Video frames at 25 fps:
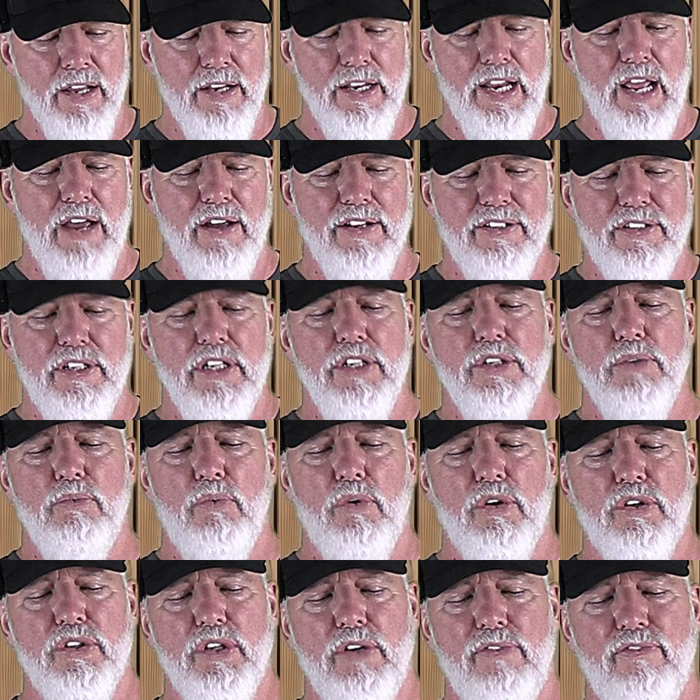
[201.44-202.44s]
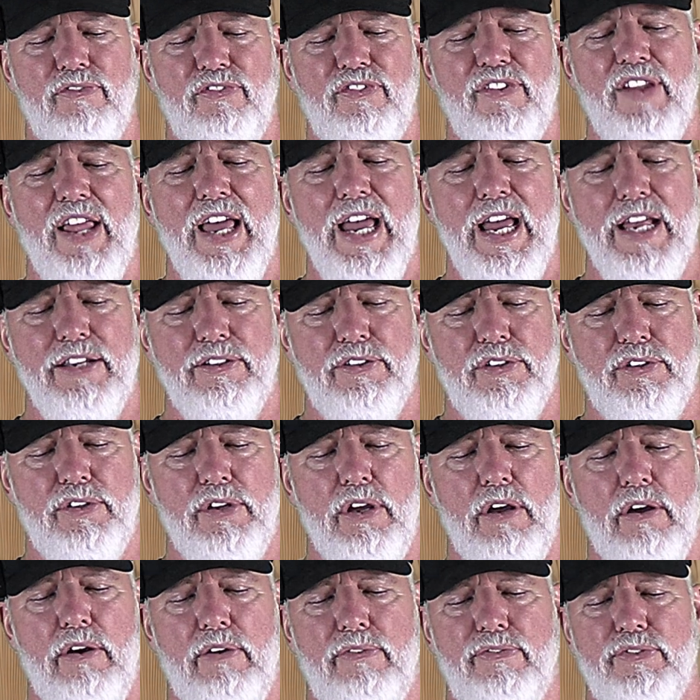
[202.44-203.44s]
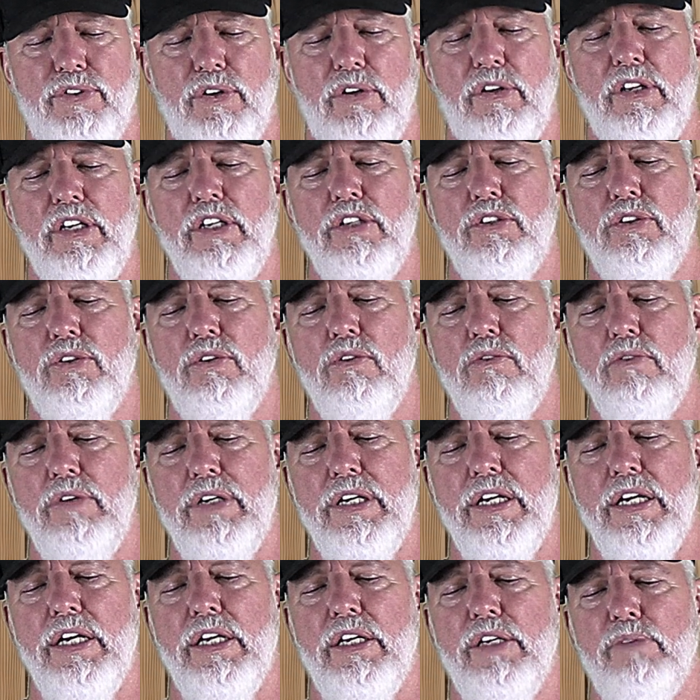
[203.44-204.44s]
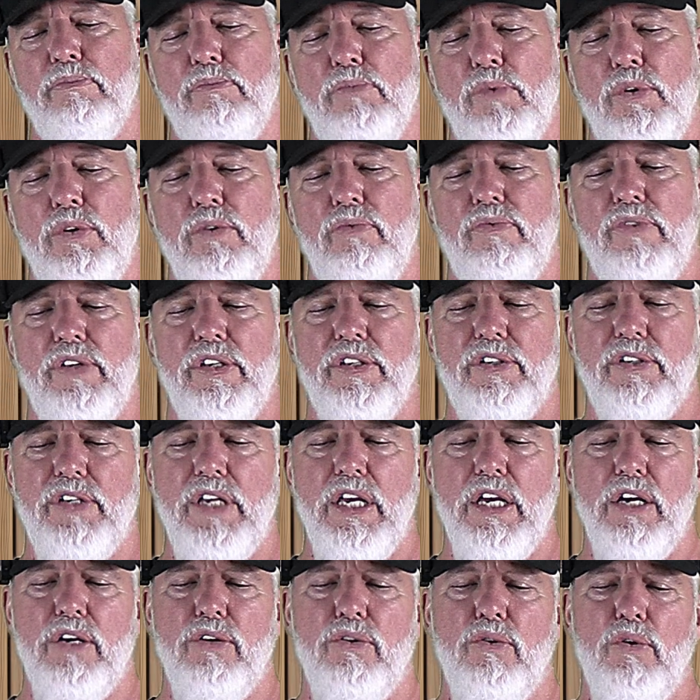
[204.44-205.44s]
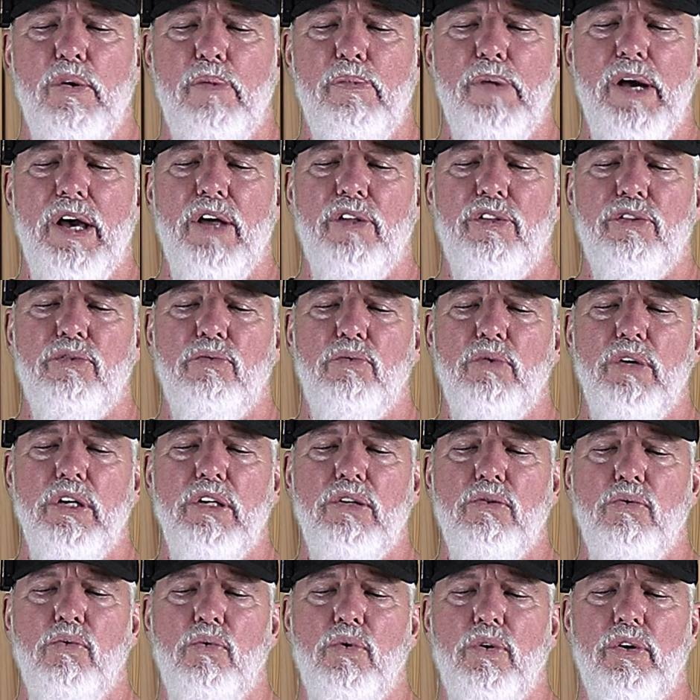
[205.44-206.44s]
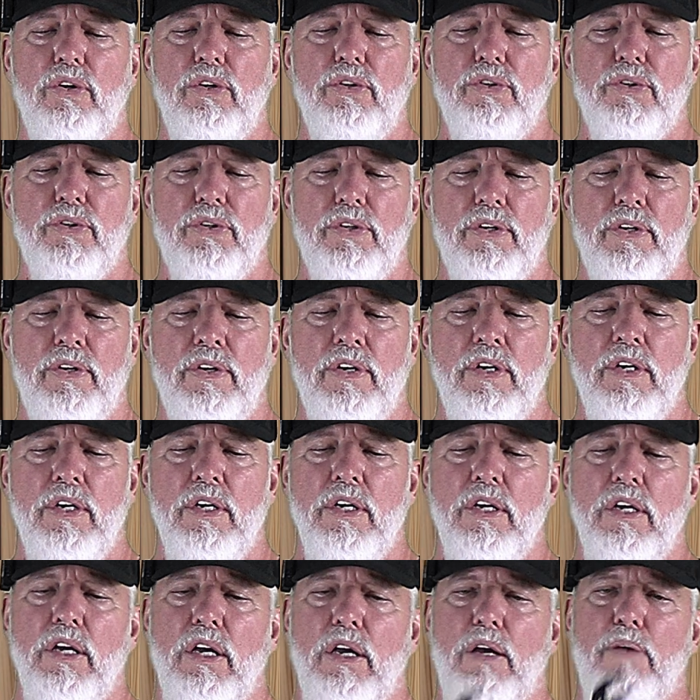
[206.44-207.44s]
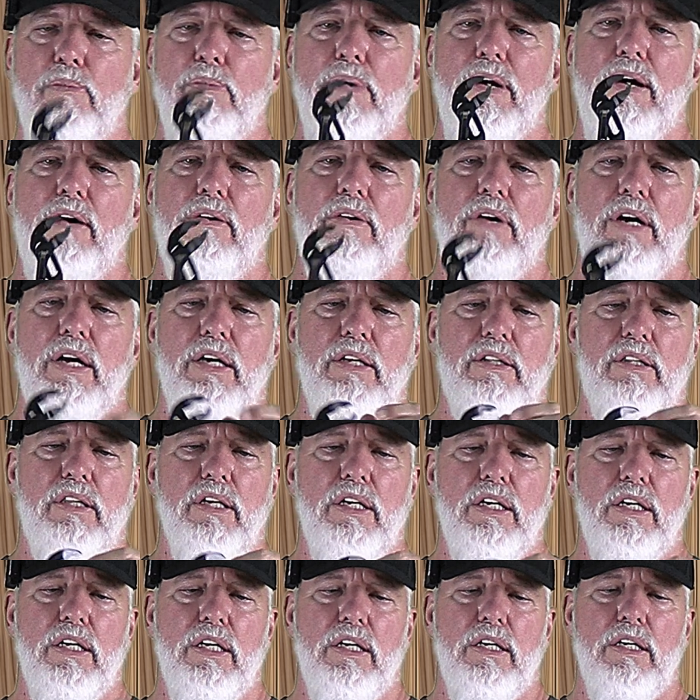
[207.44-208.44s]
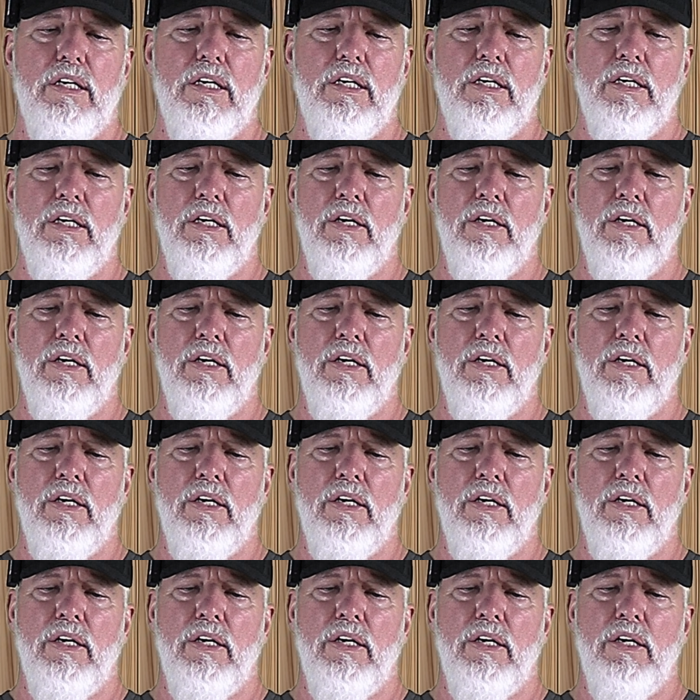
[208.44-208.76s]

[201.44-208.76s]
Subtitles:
Now it says it works on flat stuff. So let's go ahead and move this down to about 3/4, about right there.